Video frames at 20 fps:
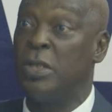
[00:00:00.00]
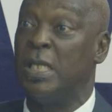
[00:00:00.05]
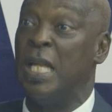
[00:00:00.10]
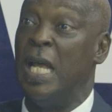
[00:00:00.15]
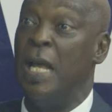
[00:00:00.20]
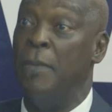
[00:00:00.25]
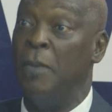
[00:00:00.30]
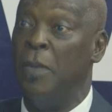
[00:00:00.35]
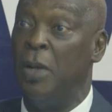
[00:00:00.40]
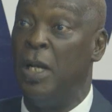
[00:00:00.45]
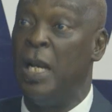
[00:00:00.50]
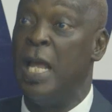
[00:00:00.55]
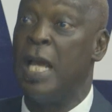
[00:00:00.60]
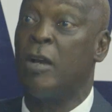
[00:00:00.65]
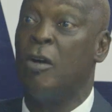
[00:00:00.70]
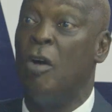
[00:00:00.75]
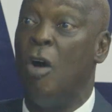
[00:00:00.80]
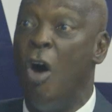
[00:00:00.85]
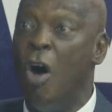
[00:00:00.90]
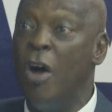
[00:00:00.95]
them,
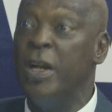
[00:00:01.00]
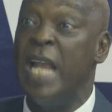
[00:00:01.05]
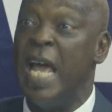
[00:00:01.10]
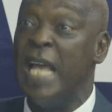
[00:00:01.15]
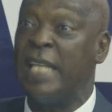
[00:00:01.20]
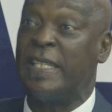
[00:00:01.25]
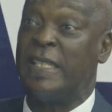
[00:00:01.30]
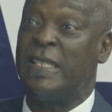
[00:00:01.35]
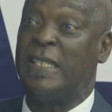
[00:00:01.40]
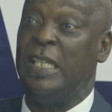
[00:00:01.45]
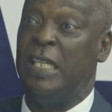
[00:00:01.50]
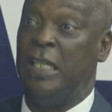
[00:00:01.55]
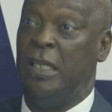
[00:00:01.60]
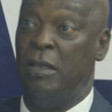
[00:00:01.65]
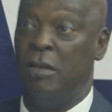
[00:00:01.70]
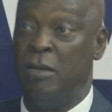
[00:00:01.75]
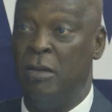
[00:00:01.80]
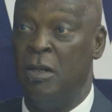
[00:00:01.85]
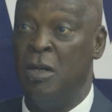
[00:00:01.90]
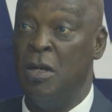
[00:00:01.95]
like
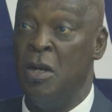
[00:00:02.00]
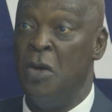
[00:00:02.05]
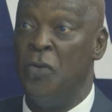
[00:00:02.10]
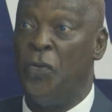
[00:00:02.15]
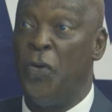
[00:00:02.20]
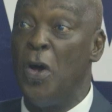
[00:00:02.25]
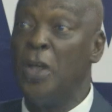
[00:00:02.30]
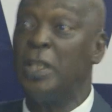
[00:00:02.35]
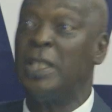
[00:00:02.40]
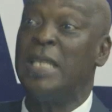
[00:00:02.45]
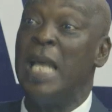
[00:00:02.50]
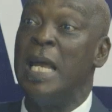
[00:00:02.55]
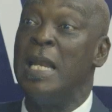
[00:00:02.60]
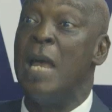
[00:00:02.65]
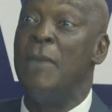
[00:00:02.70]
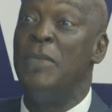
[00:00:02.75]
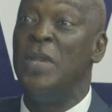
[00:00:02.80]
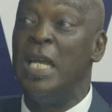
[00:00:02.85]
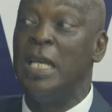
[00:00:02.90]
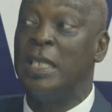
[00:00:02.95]
honesty. First
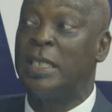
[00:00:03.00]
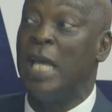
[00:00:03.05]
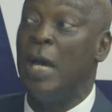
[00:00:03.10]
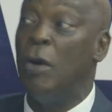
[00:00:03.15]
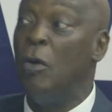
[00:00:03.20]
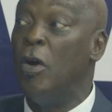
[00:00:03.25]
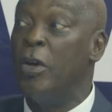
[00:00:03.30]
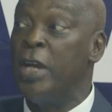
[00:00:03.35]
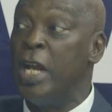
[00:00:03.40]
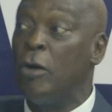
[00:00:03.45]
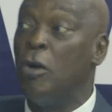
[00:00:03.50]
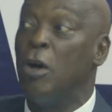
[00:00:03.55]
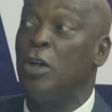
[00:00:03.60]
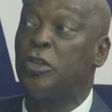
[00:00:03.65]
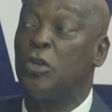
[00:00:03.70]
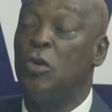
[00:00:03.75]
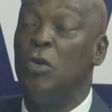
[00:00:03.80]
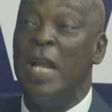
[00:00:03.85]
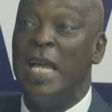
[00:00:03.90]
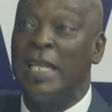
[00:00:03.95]
enemy, they tell you they go
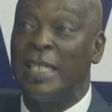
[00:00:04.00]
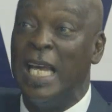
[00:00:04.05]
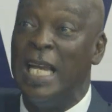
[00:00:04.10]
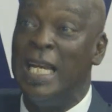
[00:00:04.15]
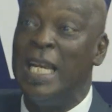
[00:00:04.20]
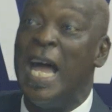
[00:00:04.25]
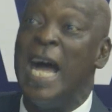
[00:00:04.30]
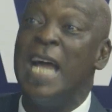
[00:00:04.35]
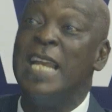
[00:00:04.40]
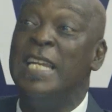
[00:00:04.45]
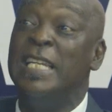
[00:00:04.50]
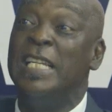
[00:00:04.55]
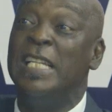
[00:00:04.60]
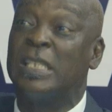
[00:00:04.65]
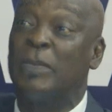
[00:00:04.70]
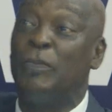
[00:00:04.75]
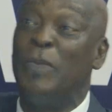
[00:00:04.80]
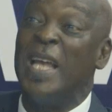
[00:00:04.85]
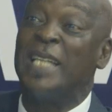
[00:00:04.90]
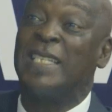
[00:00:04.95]
to school, they say learning
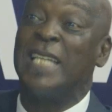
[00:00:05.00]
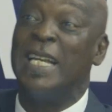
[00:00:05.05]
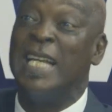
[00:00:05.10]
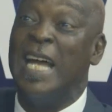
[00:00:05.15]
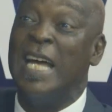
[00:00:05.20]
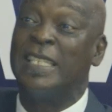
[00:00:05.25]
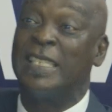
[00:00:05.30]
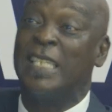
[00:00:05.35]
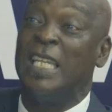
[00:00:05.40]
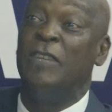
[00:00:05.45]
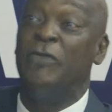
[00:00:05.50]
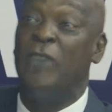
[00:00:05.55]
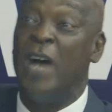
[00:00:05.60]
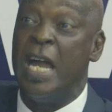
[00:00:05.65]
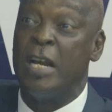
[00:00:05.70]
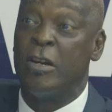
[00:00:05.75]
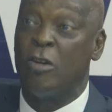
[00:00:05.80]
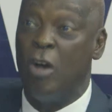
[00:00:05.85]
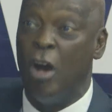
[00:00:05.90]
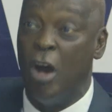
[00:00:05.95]
is better than silver
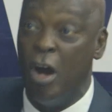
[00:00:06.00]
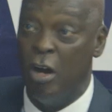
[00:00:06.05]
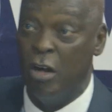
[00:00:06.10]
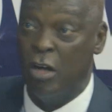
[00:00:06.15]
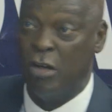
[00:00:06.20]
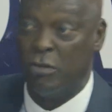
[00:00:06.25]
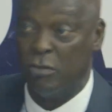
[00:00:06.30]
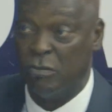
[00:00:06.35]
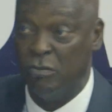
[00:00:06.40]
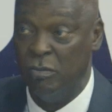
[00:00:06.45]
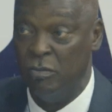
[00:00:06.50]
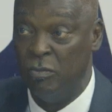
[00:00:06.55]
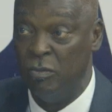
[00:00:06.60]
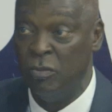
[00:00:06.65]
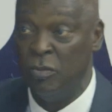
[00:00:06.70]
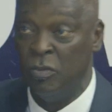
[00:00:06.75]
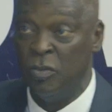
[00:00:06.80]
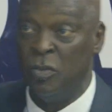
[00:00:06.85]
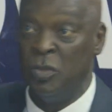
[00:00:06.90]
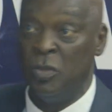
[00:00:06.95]
and gold.
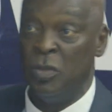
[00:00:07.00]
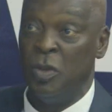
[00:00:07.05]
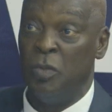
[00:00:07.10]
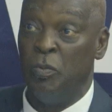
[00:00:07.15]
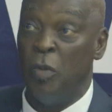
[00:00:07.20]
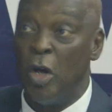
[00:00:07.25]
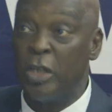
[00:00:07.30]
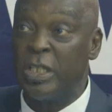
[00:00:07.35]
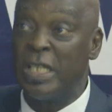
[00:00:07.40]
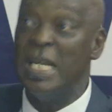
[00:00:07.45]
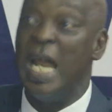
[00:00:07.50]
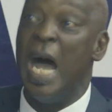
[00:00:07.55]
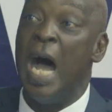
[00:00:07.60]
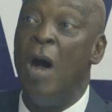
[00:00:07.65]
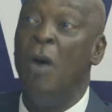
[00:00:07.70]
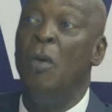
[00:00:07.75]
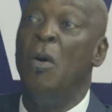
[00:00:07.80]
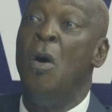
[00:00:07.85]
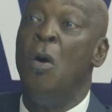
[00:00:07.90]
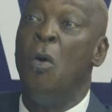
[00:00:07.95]
But
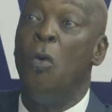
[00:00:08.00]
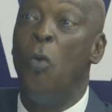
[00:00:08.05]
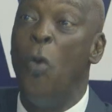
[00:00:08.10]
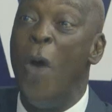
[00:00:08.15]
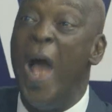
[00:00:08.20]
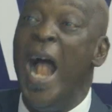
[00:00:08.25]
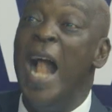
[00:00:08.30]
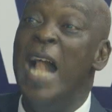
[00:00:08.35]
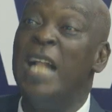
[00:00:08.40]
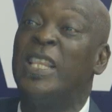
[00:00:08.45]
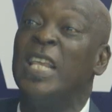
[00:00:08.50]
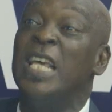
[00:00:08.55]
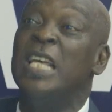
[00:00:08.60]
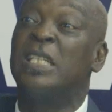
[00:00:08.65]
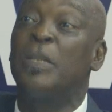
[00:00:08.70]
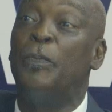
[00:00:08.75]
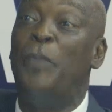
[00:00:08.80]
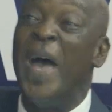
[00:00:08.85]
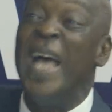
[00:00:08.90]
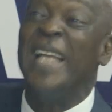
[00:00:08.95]
now, wealth
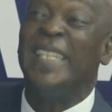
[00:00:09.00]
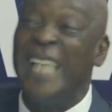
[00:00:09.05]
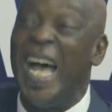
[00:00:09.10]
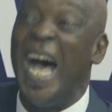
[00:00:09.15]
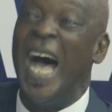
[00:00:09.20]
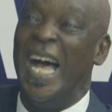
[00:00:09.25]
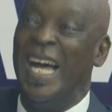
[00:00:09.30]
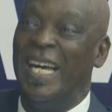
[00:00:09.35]
is better